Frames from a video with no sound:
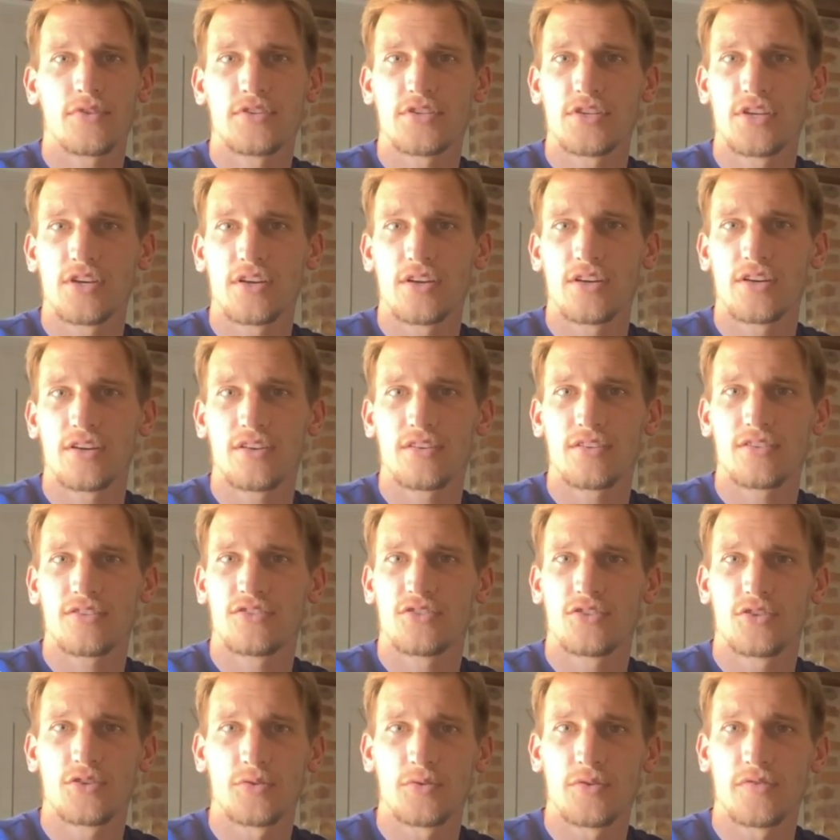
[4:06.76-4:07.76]
to
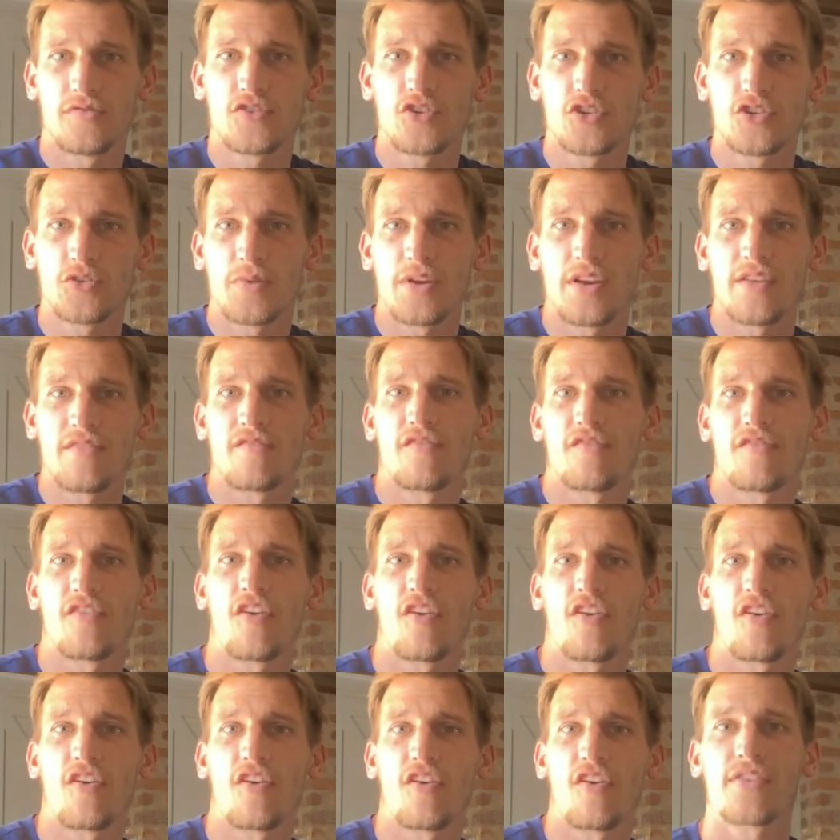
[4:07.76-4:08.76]
have just been
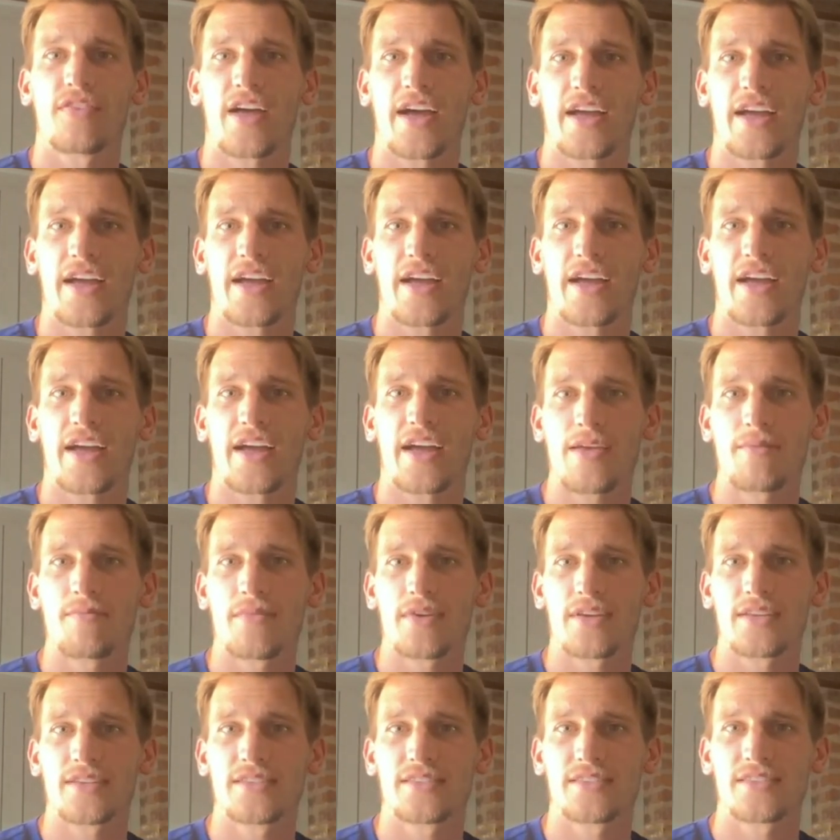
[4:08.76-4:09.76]
involved in that game
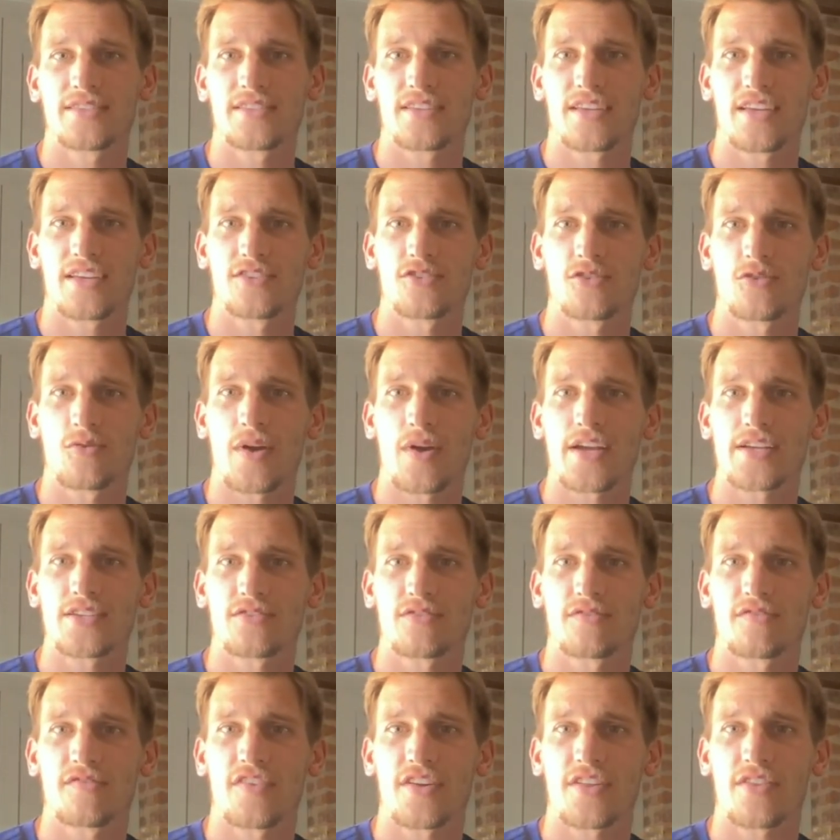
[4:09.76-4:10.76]
is always
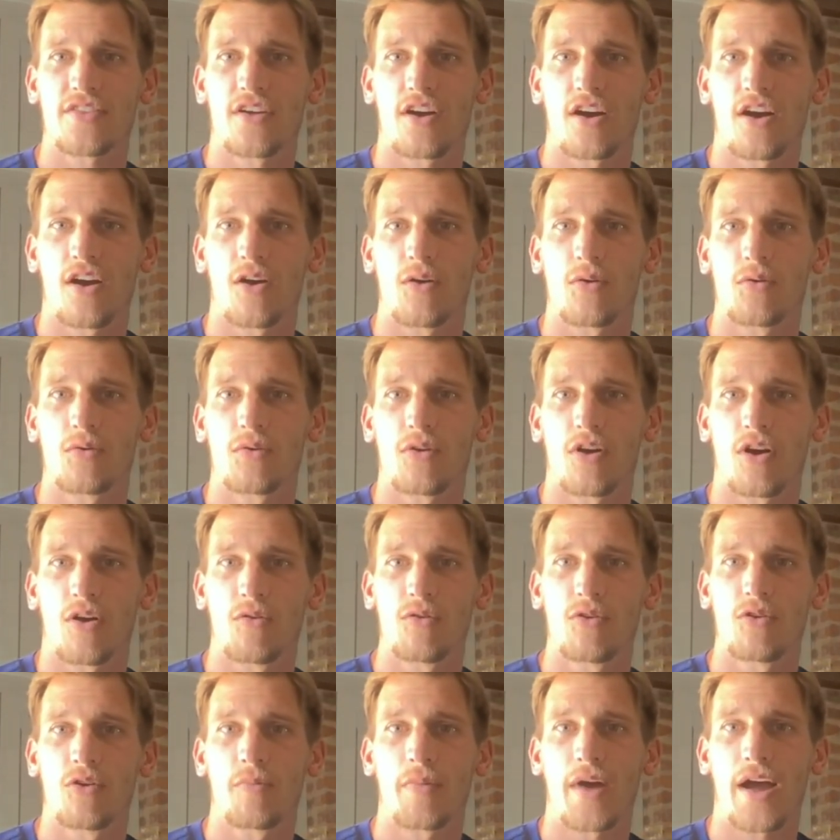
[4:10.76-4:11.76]
something that I'll
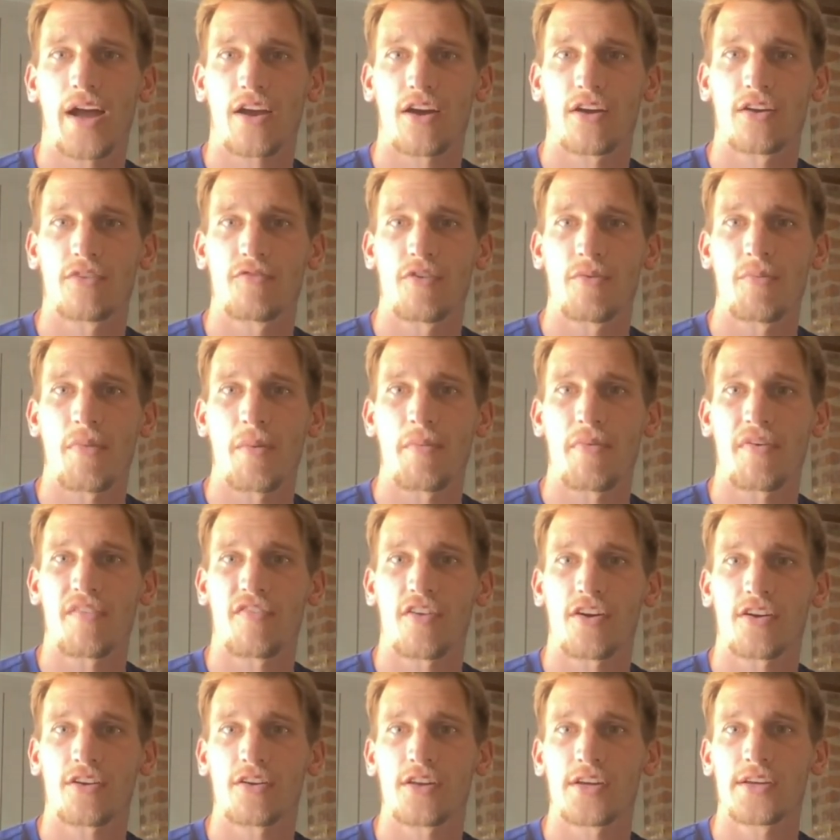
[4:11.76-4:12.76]
look back on and remember
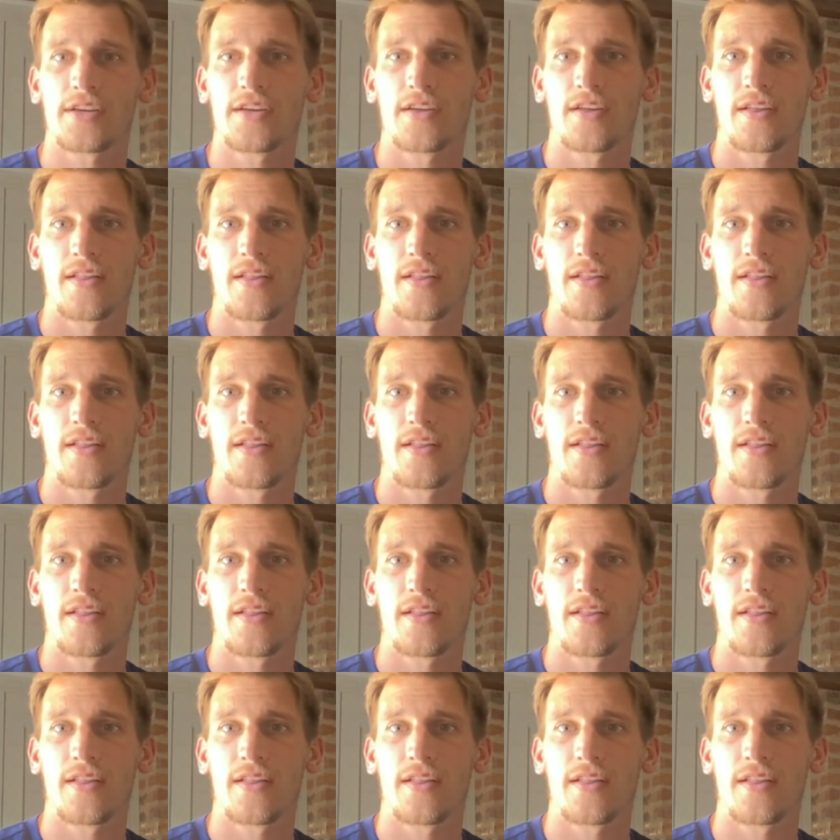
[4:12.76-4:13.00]
fondly.